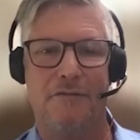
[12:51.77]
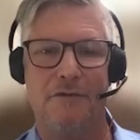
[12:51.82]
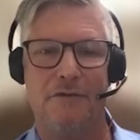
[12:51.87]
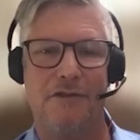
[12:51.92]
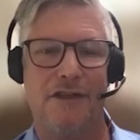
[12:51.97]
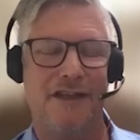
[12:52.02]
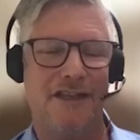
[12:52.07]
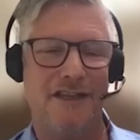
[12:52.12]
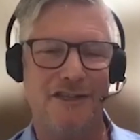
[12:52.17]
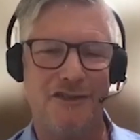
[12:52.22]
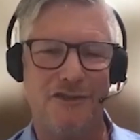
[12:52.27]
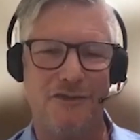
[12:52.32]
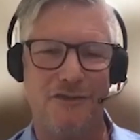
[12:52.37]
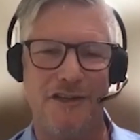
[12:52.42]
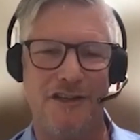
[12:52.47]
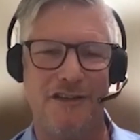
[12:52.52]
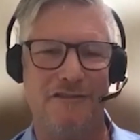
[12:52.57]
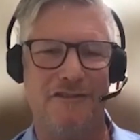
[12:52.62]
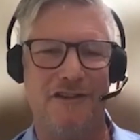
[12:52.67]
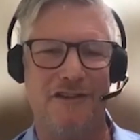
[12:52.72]
through the
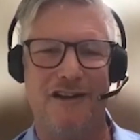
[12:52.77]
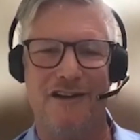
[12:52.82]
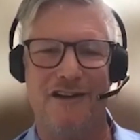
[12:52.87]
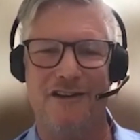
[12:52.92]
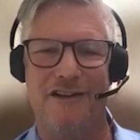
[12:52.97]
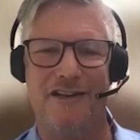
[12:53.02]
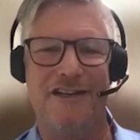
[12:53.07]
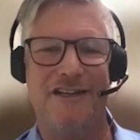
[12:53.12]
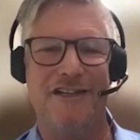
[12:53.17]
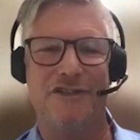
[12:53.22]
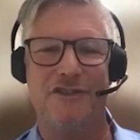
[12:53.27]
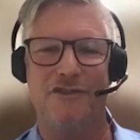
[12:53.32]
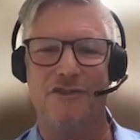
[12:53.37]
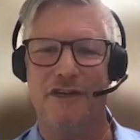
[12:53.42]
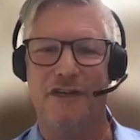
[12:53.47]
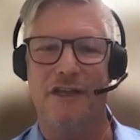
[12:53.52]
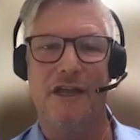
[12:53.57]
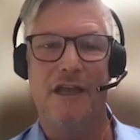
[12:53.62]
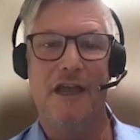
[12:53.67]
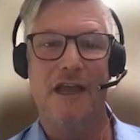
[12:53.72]
history of our
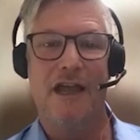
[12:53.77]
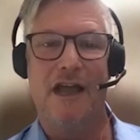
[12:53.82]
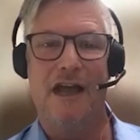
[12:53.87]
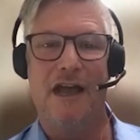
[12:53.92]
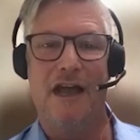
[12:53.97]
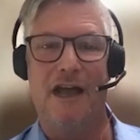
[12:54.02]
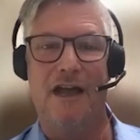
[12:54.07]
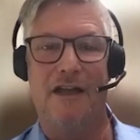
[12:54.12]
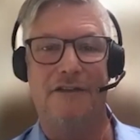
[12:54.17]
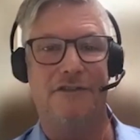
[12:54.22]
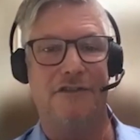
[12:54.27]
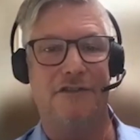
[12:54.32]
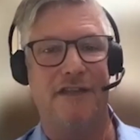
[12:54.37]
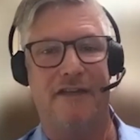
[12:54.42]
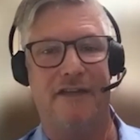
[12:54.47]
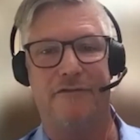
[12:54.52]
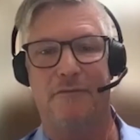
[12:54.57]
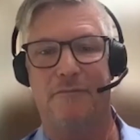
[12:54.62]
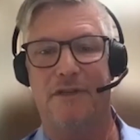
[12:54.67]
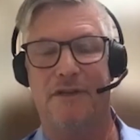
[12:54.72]
industry. It's
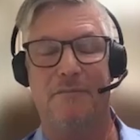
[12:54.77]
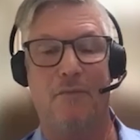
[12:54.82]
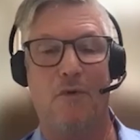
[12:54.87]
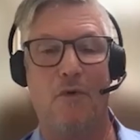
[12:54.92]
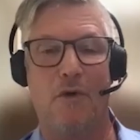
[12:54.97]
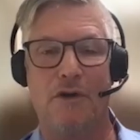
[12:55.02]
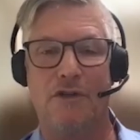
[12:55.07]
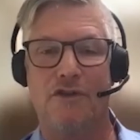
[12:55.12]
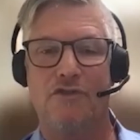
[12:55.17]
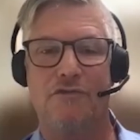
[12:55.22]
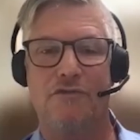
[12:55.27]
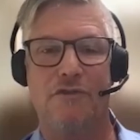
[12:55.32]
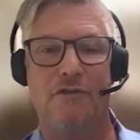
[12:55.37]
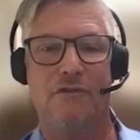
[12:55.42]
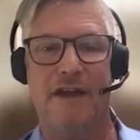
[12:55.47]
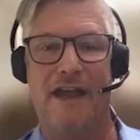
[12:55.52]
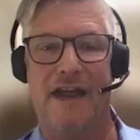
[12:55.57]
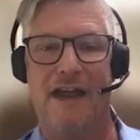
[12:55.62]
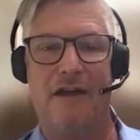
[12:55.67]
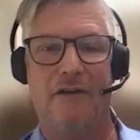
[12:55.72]
never been more true
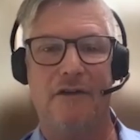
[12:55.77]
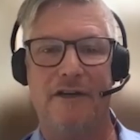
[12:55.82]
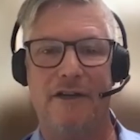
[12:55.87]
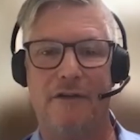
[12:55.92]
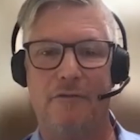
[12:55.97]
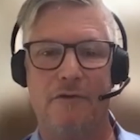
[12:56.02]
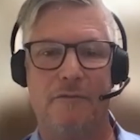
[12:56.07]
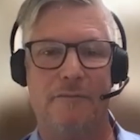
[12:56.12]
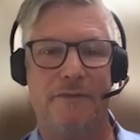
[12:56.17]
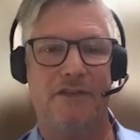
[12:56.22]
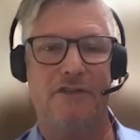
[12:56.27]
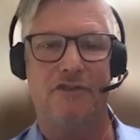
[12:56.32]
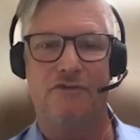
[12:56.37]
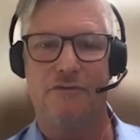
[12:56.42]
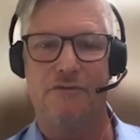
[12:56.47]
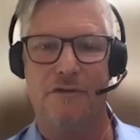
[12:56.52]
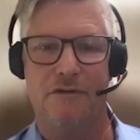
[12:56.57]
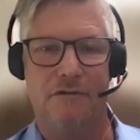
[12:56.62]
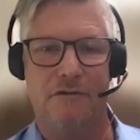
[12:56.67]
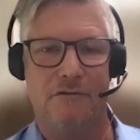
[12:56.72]
now, and it will be
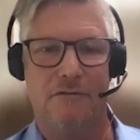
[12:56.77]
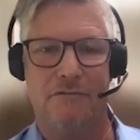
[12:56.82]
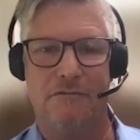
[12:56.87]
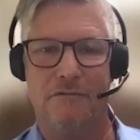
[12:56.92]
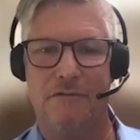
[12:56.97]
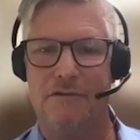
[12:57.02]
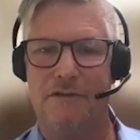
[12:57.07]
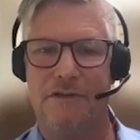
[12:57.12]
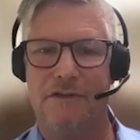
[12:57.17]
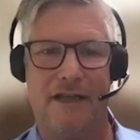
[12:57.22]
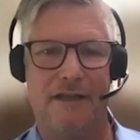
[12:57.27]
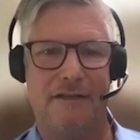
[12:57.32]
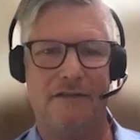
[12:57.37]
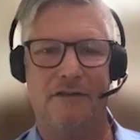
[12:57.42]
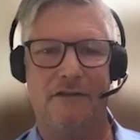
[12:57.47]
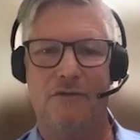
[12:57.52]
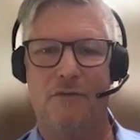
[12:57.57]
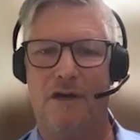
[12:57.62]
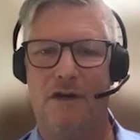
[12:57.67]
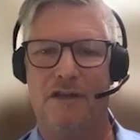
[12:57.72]
true
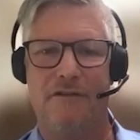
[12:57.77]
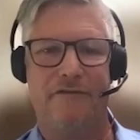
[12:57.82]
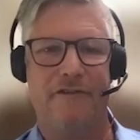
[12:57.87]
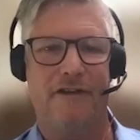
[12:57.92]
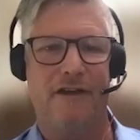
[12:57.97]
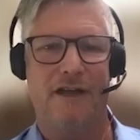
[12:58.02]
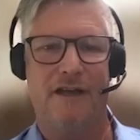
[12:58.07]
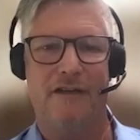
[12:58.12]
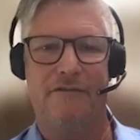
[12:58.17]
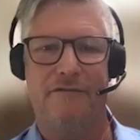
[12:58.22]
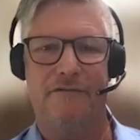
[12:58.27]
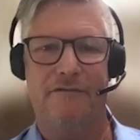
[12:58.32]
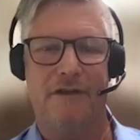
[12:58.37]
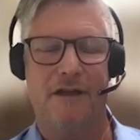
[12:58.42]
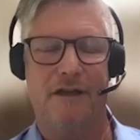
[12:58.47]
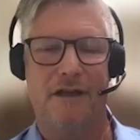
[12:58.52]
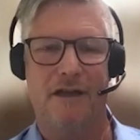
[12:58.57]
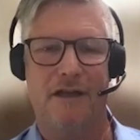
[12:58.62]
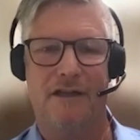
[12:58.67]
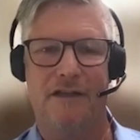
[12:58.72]
10, 25,
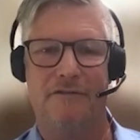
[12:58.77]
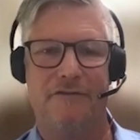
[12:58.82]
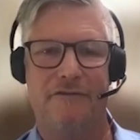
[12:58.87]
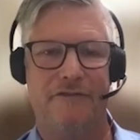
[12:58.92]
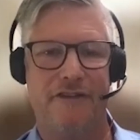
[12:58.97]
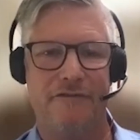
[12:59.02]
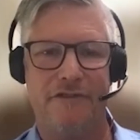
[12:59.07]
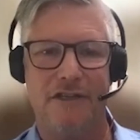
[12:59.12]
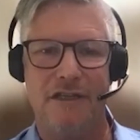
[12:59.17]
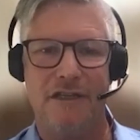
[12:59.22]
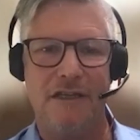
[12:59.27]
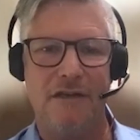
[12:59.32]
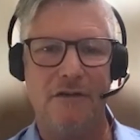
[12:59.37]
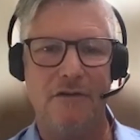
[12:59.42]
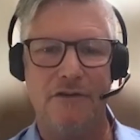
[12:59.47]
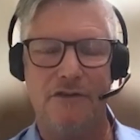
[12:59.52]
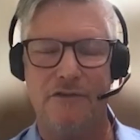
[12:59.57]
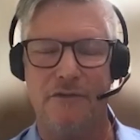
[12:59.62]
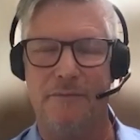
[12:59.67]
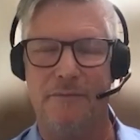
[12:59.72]
and 50
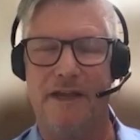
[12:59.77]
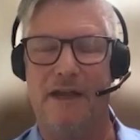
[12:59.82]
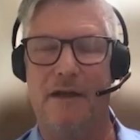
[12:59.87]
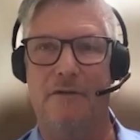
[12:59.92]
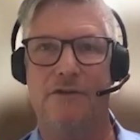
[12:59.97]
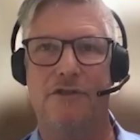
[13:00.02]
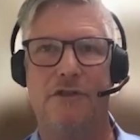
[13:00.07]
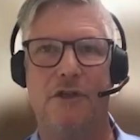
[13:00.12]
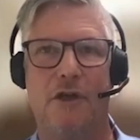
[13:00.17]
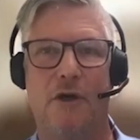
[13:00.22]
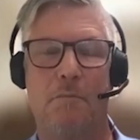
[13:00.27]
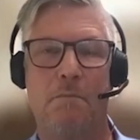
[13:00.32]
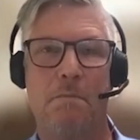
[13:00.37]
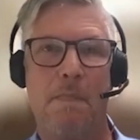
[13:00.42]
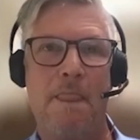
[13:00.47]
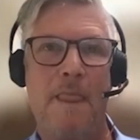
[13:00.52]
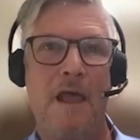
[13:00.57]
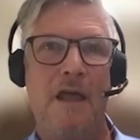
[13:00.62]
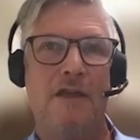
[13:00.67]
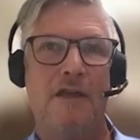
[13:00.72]
years from now. So